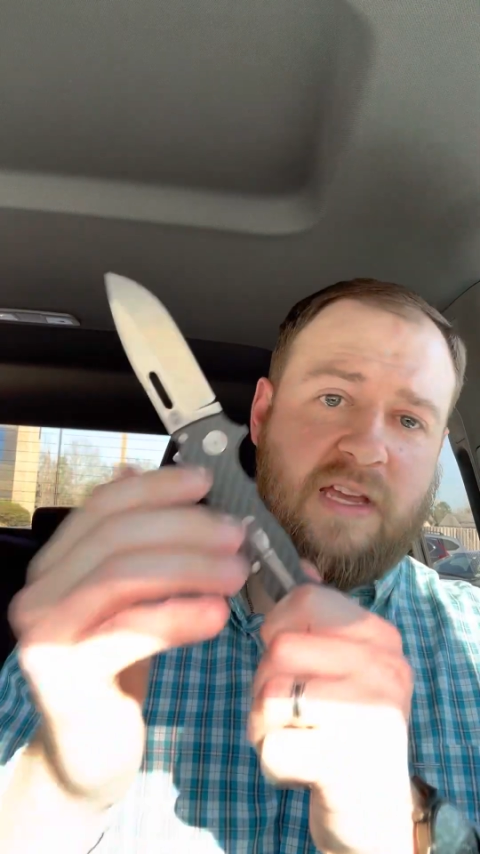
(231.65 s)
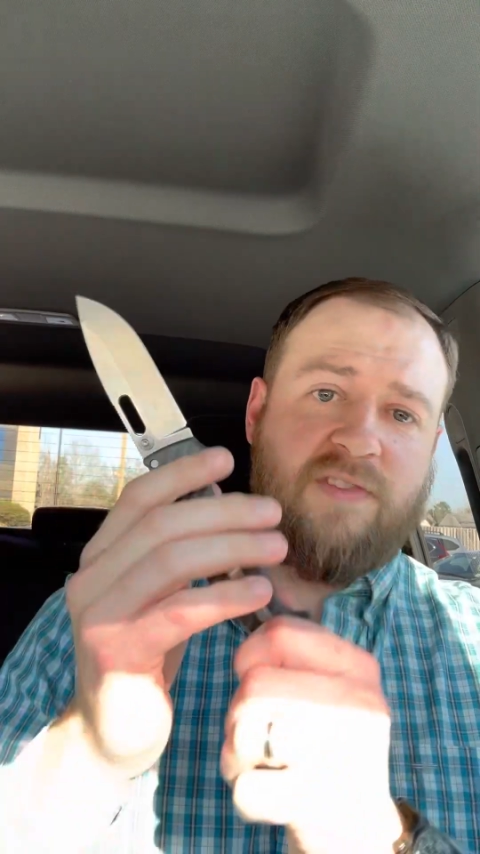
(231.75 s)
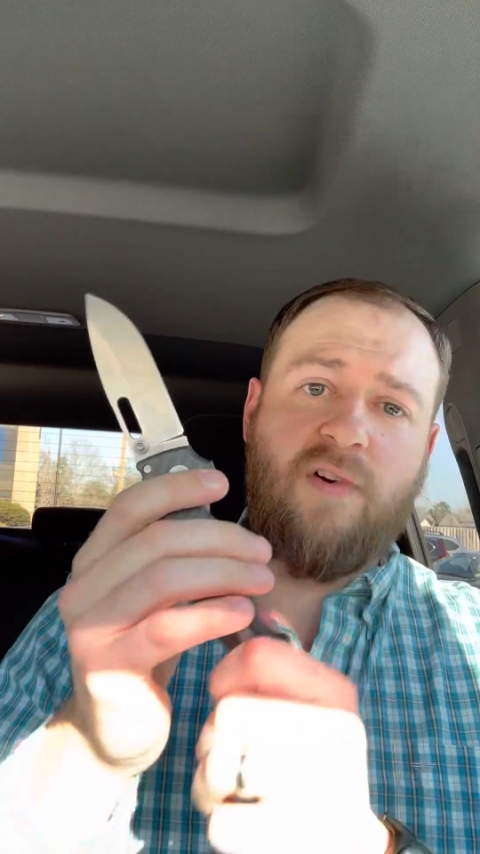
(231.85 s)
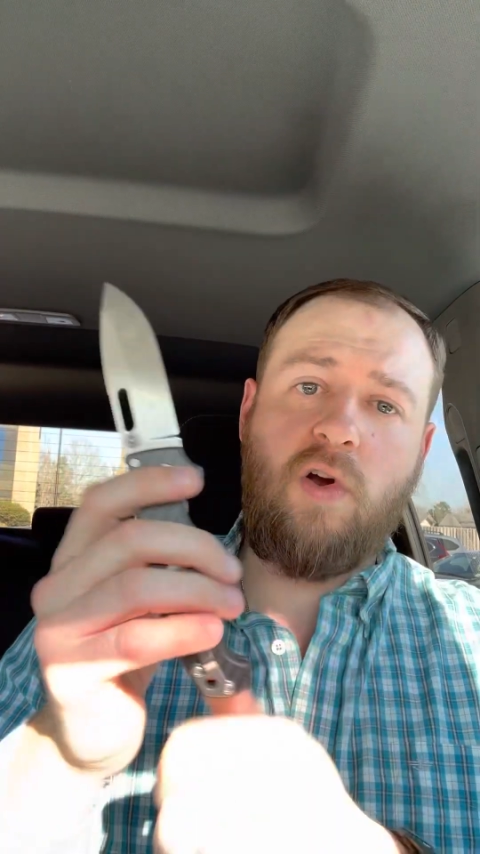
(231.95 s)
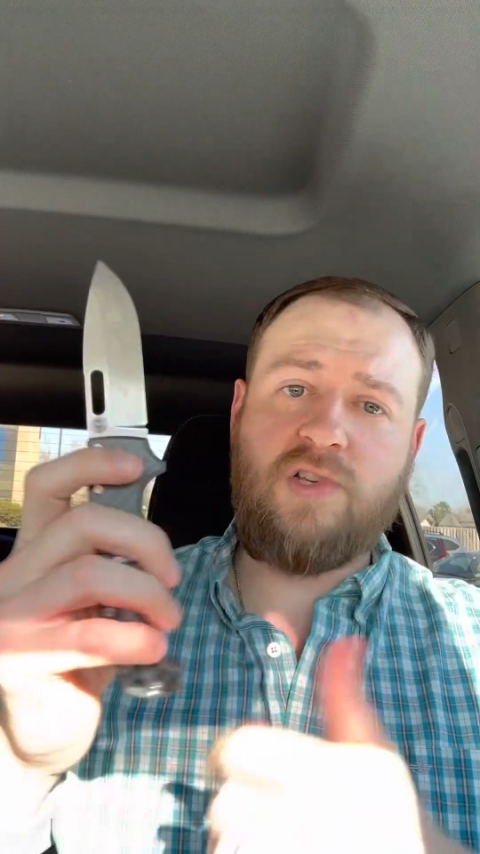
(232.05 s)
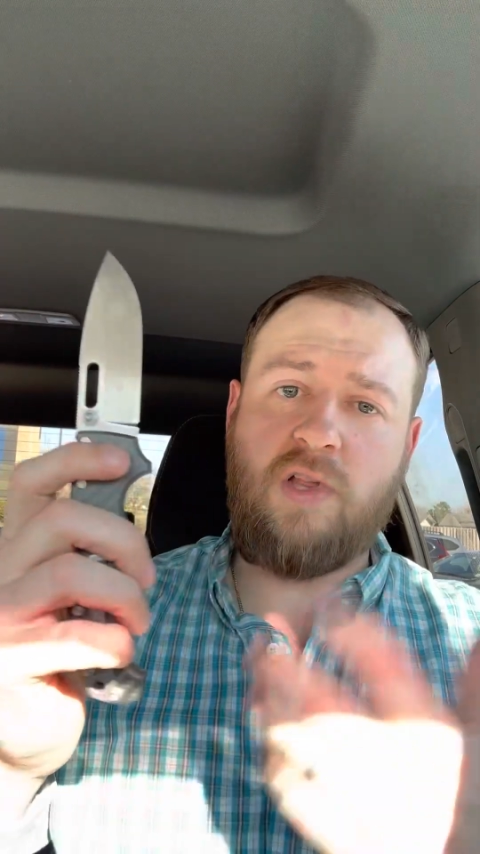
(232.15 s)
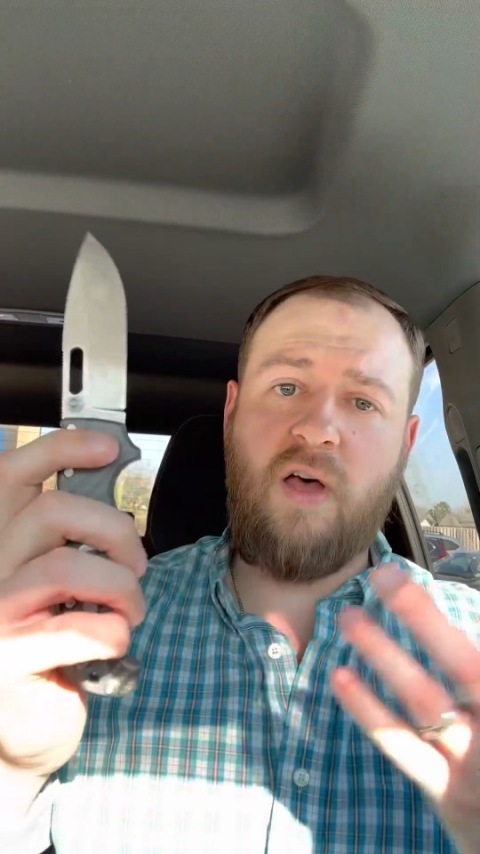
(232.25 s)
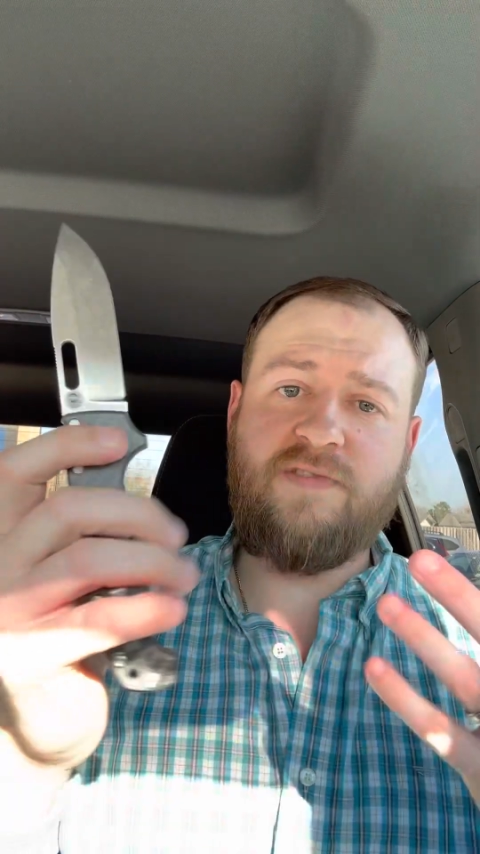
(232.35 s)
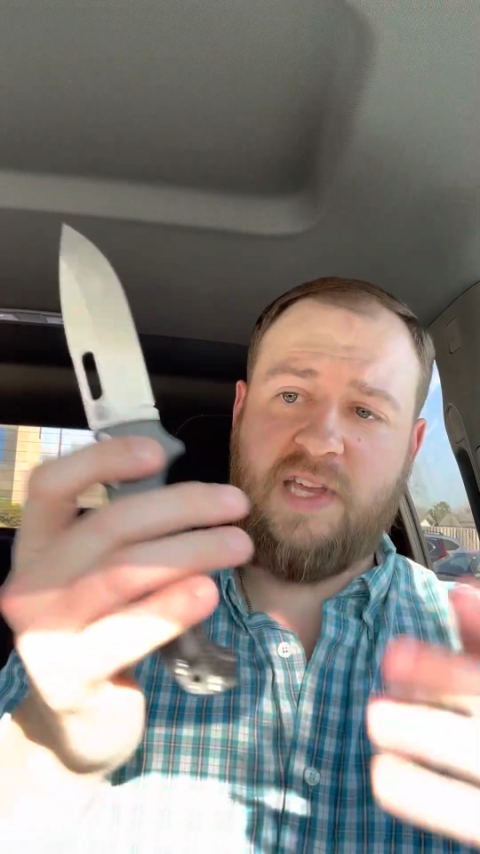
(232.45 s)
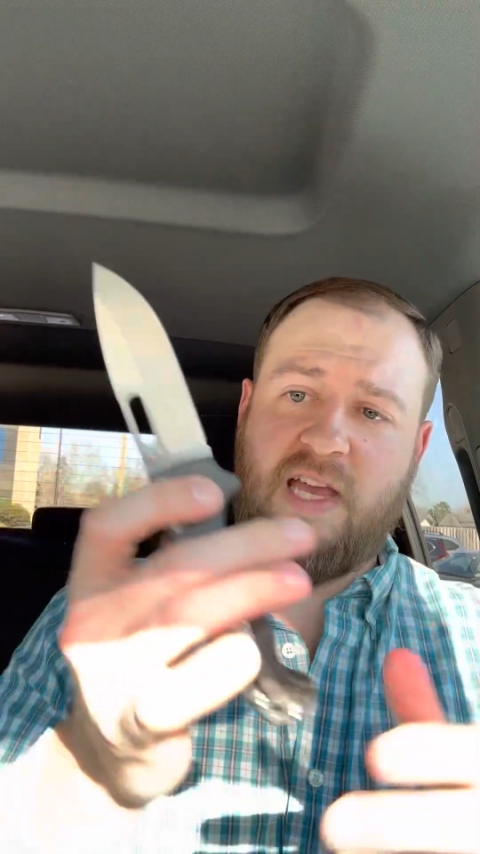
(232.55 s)
as far as
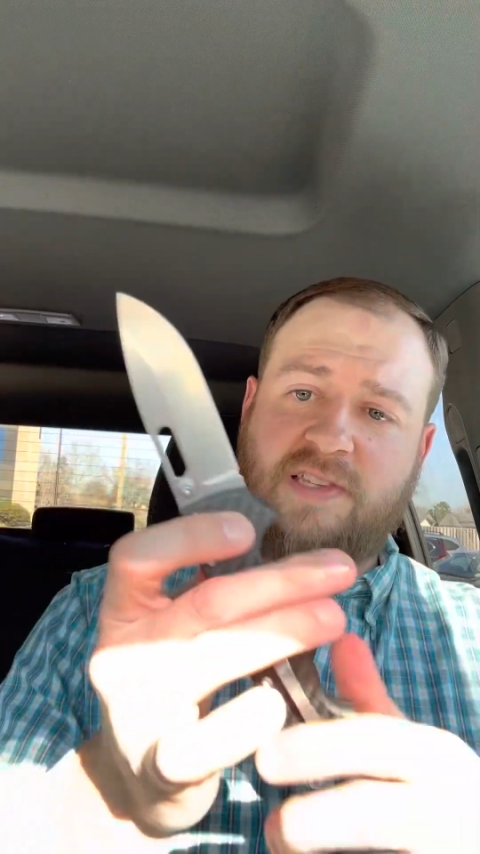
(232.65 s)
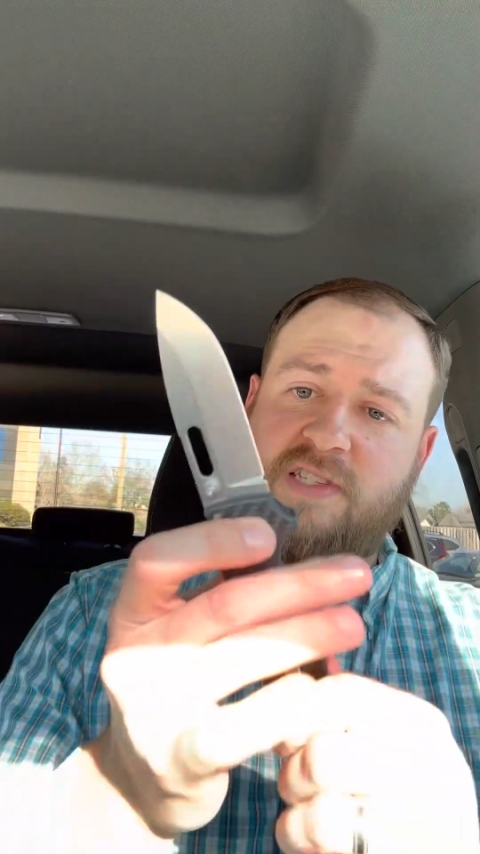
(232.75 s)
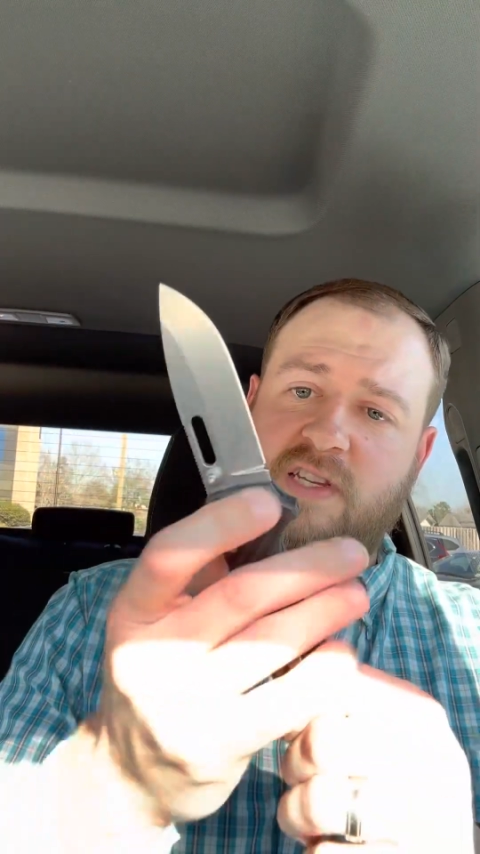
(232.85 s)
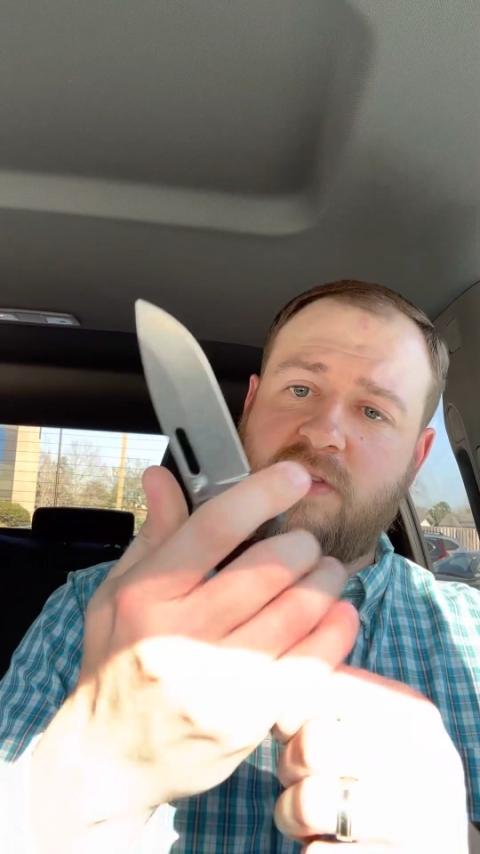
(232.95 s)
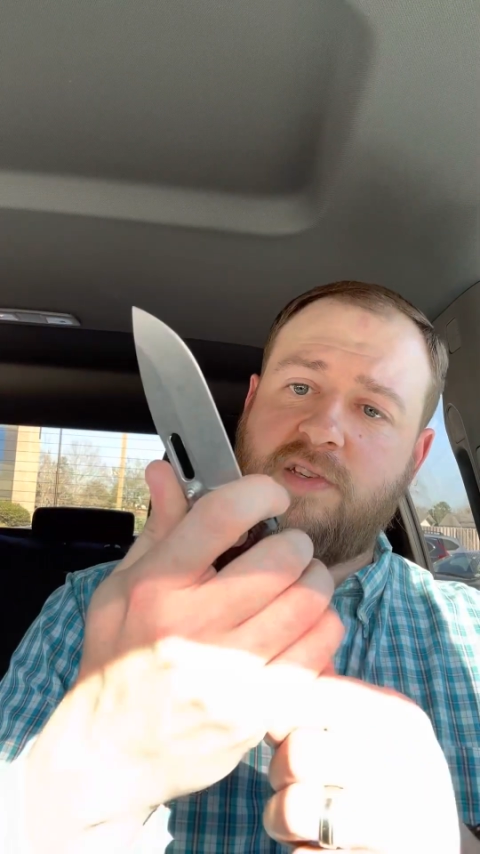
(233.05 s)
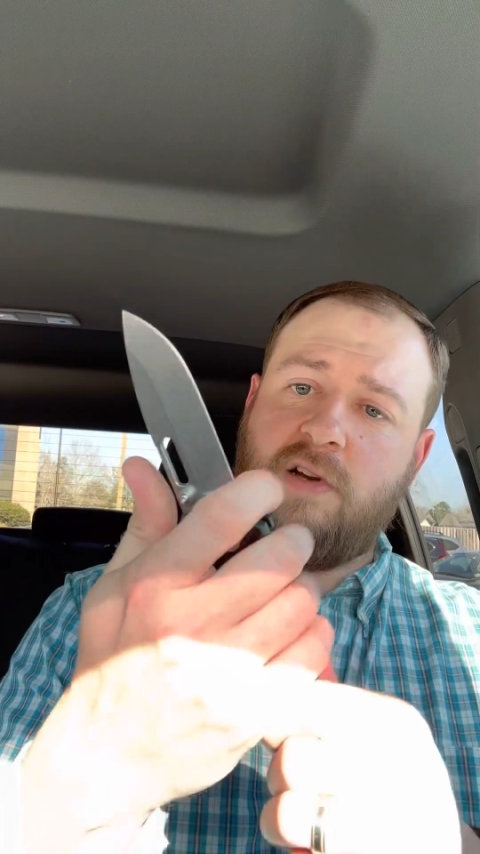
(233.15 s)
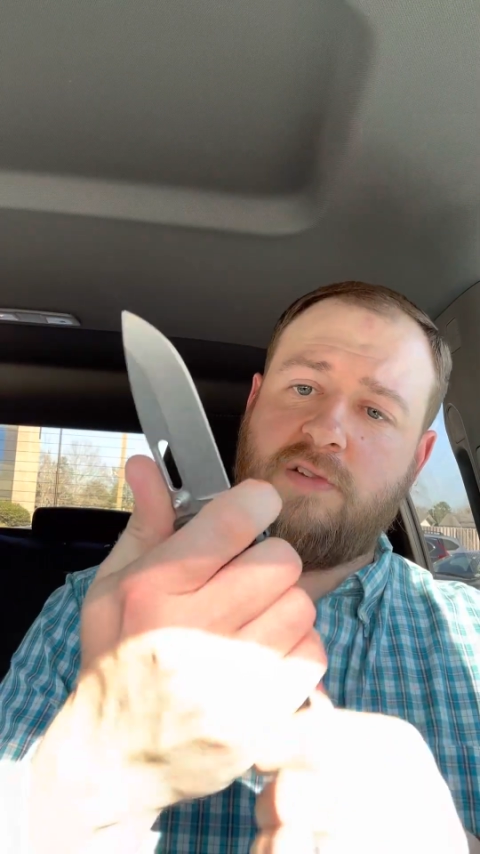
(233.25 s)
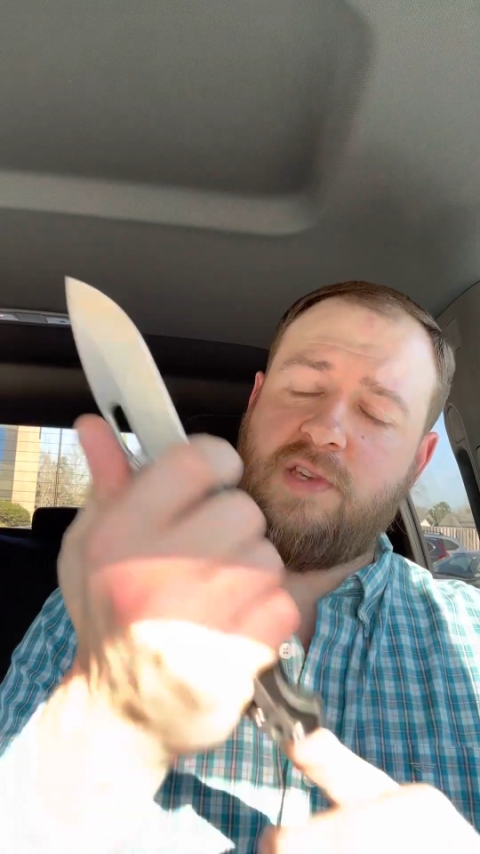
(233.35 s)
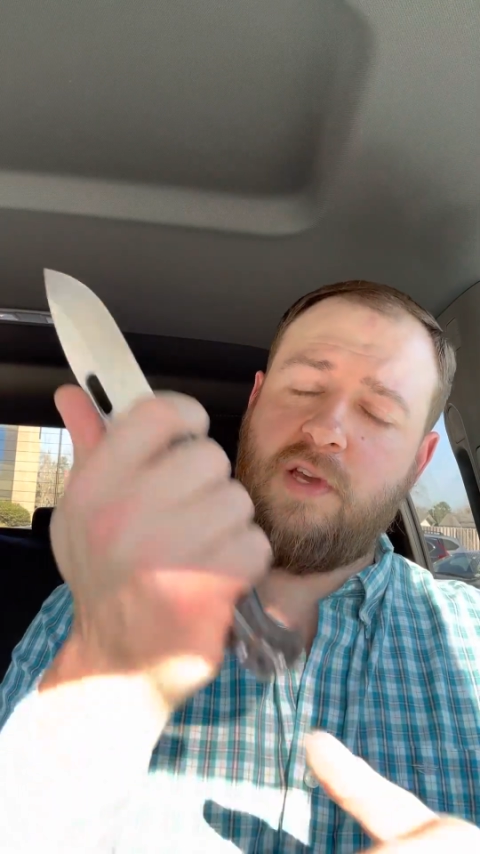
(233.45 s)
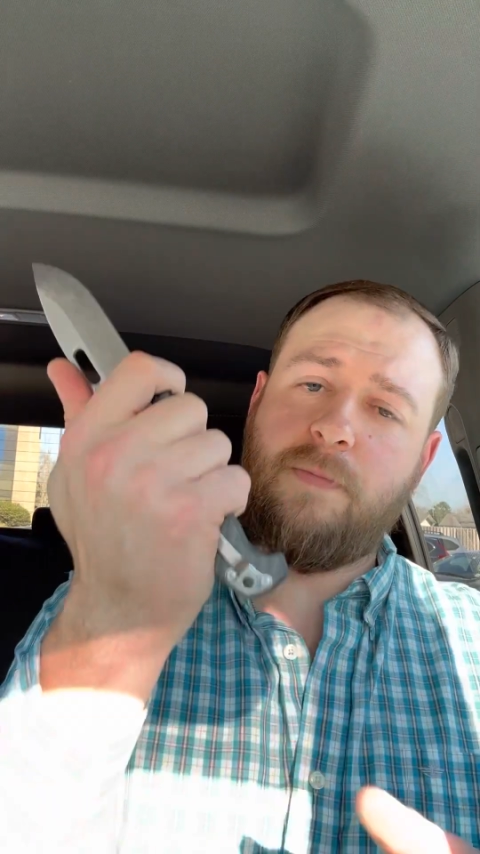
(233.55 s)
glove size is
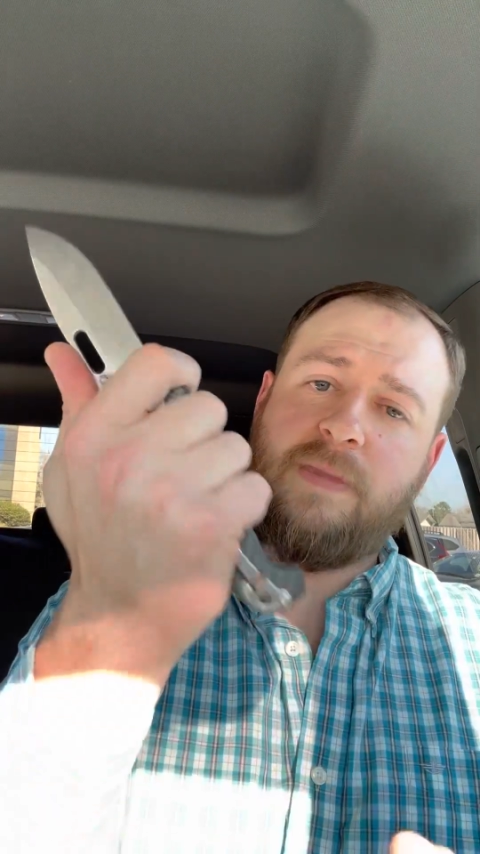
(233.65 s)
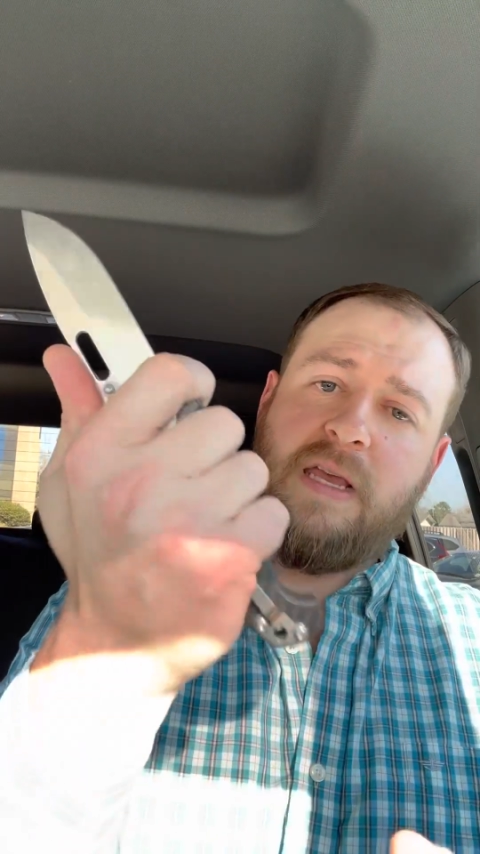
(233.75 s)
concerned. So